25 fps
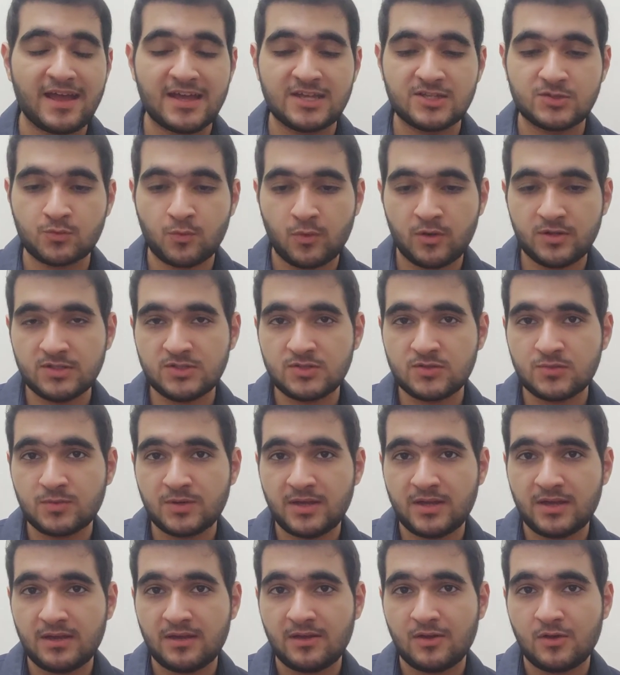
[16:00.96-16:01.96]
is once
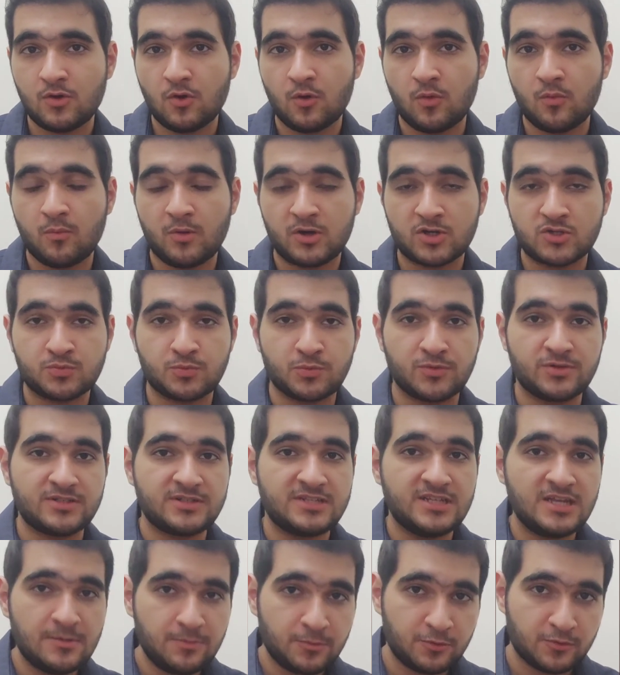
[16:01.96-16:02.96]
we go much more
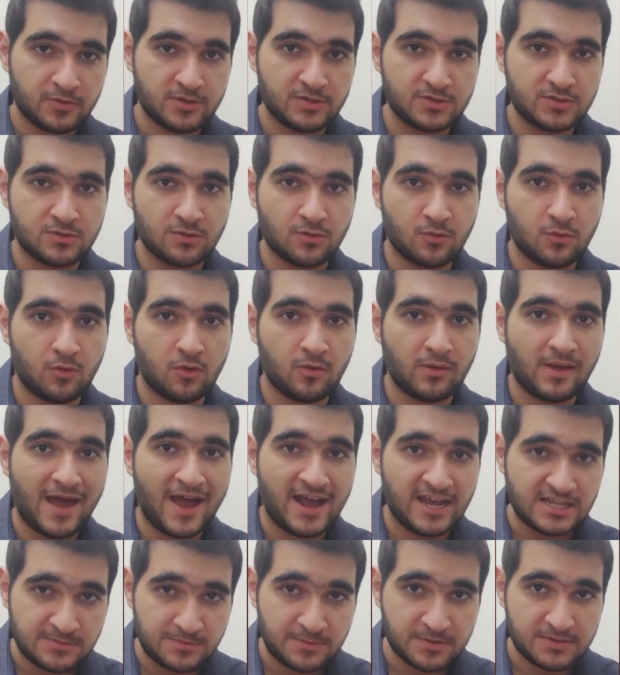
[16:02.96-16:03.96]
deeper into the whole
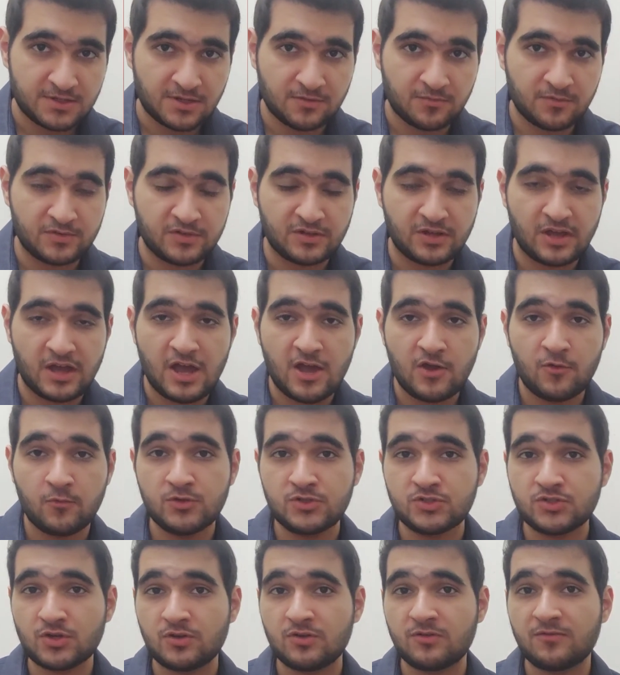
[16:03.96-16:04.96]
aspect of it, we
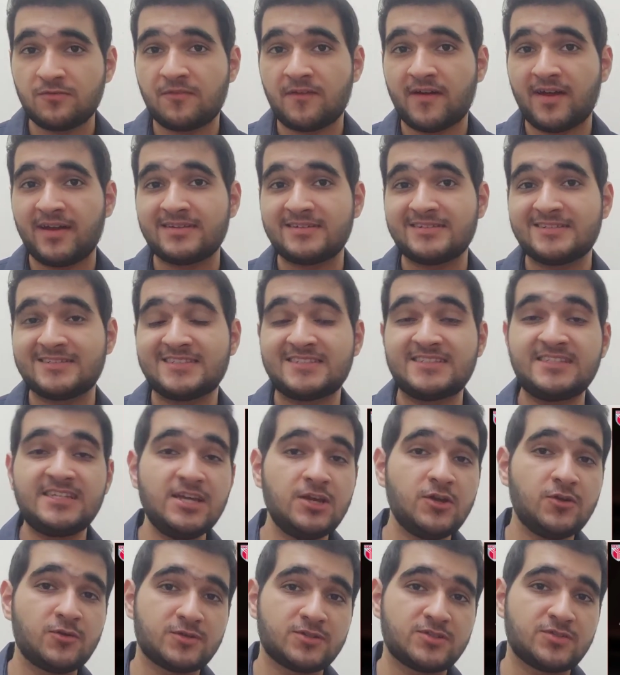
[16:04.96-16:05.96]
start to find
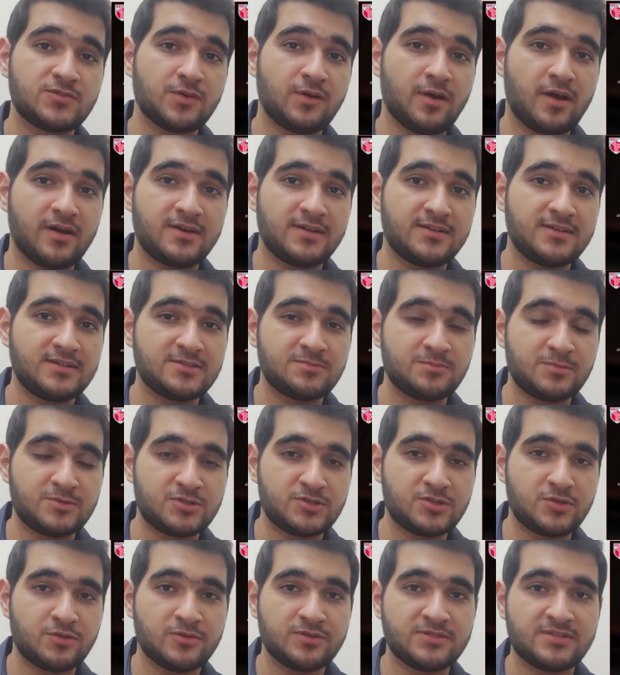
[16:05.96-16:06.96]
secrets regarding these
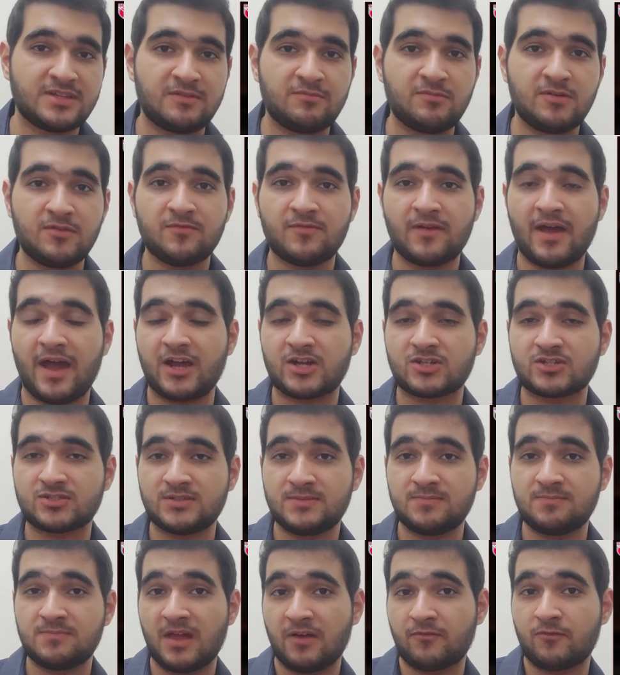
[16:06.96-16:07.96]
materials that we've
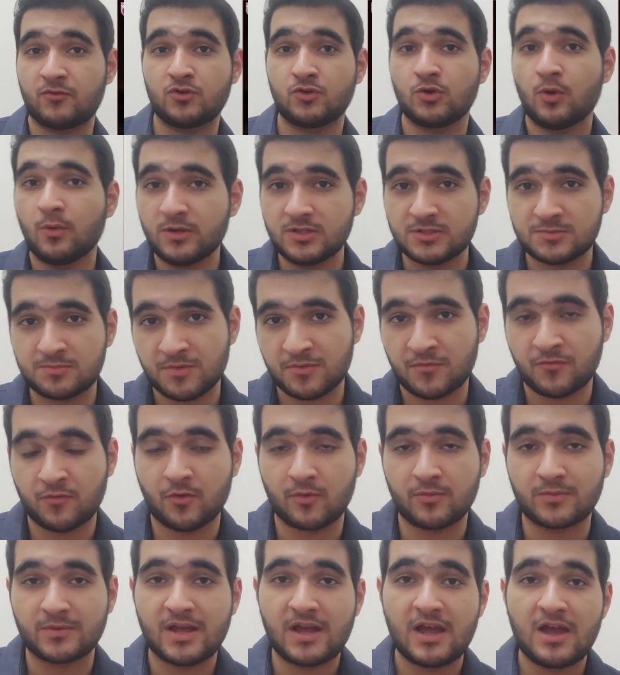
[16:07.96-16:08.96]
actually never noticed
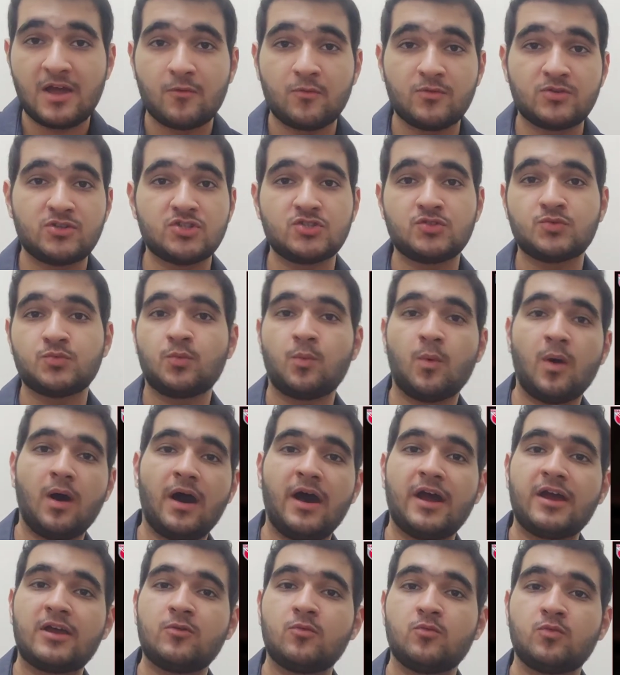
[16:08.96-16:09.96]
before, which is
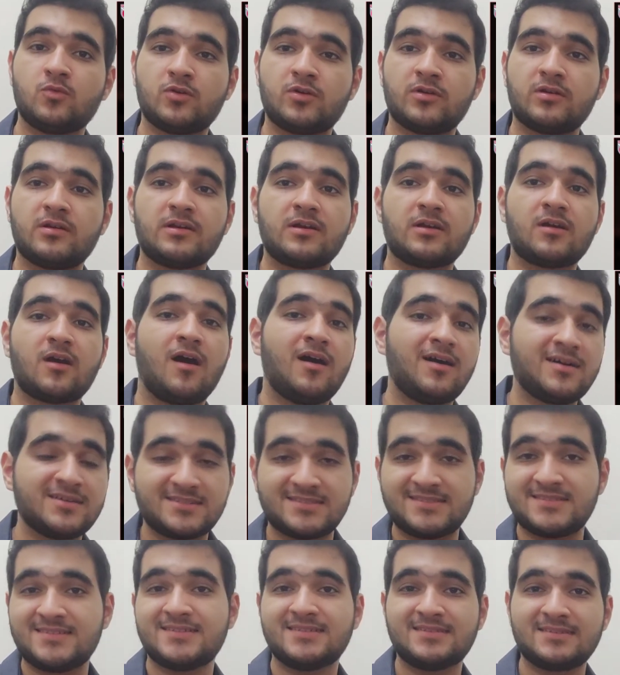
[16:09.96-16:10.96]
why we're
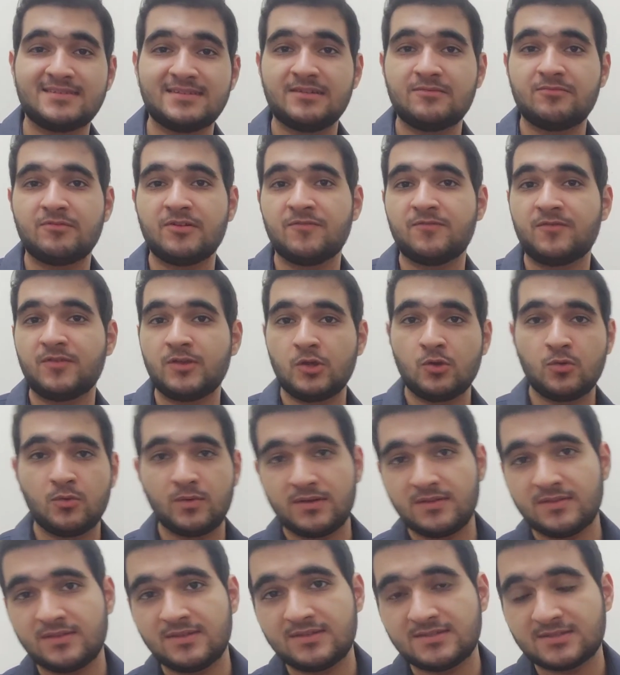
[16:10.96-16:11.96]
constantly
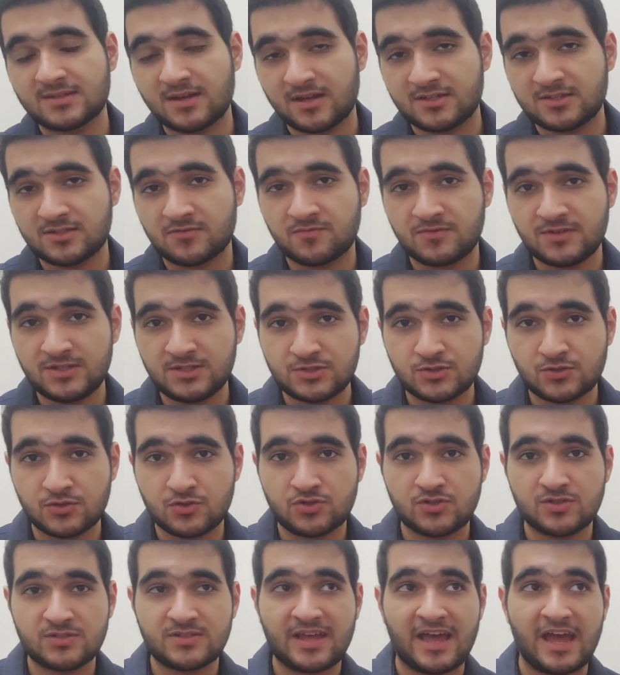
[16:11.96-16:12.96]
reviewing these kinds of
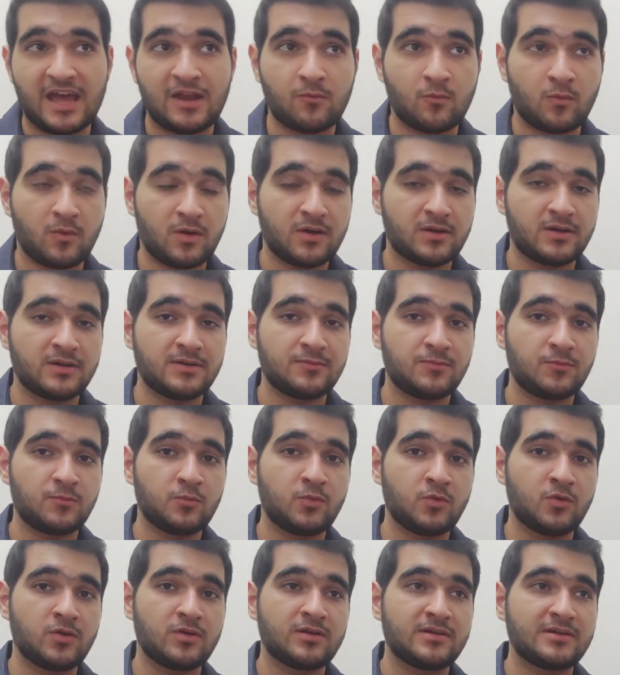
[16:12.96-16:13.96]
researches, and why
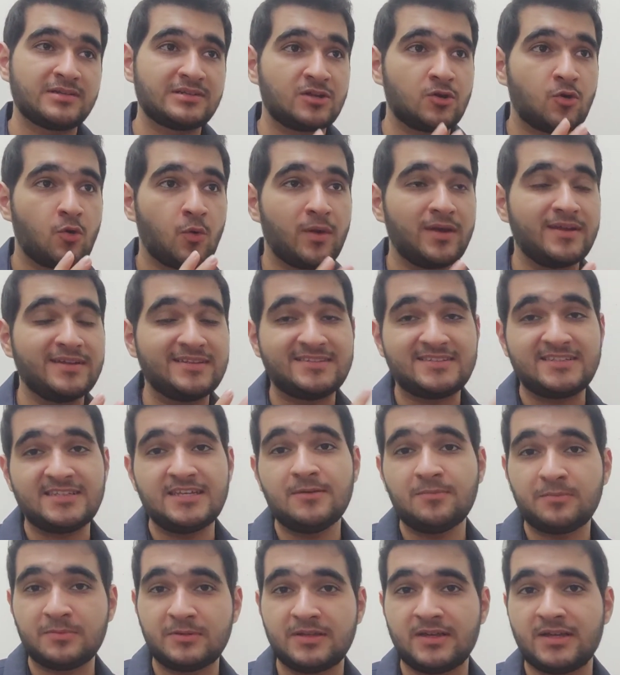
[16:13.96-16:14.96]
we're going
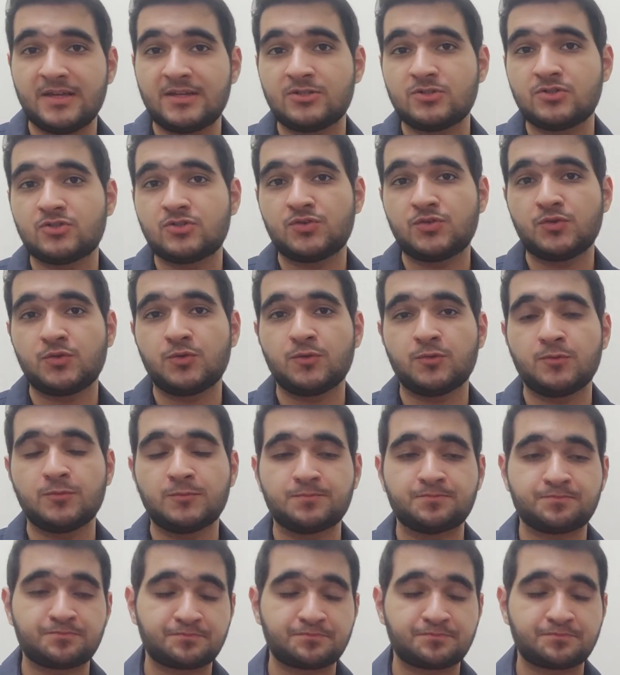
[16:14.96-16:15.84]
deeply into